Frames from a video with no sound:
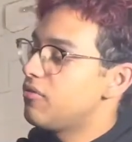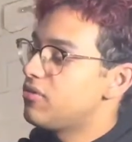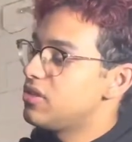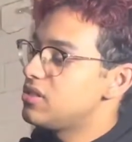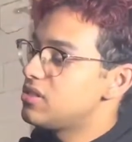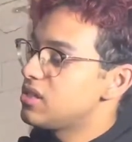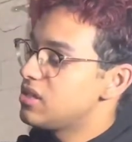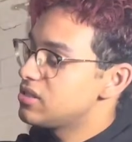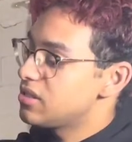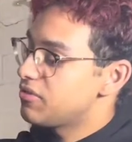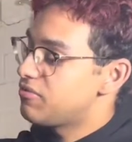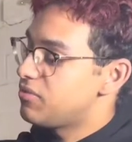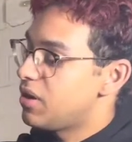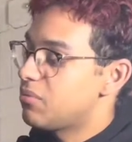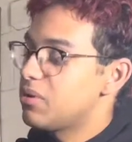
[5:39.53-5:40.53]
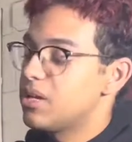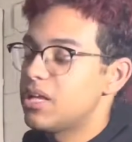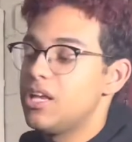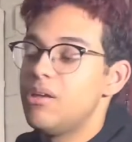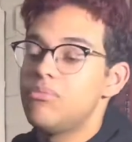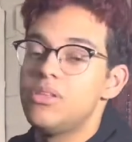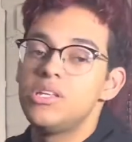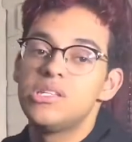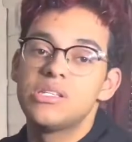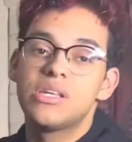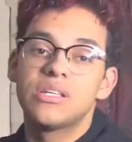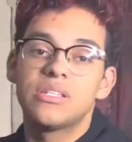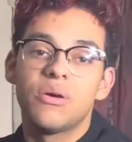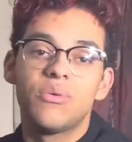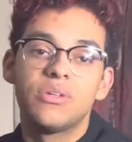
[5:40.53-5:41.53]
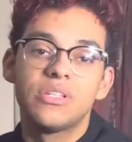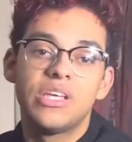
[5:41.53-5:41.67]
these things. I'm gonna keep these because I want to